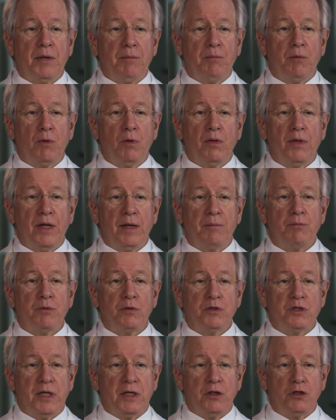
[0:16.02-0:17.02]
people that
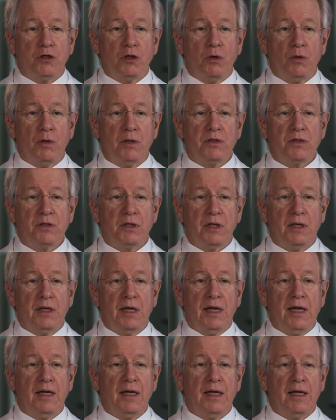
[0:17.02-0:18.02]
present to us that
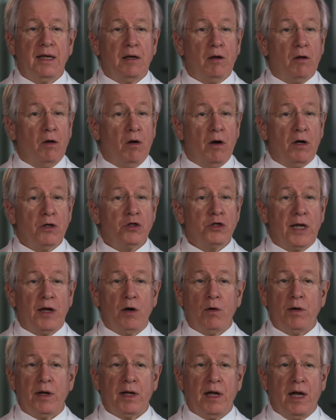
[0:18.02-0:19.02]
need a large
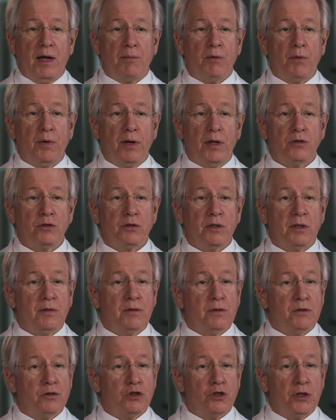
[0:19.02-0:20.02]
aortic operation
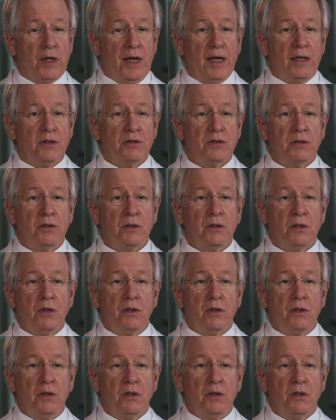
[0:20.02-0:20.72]
in the chest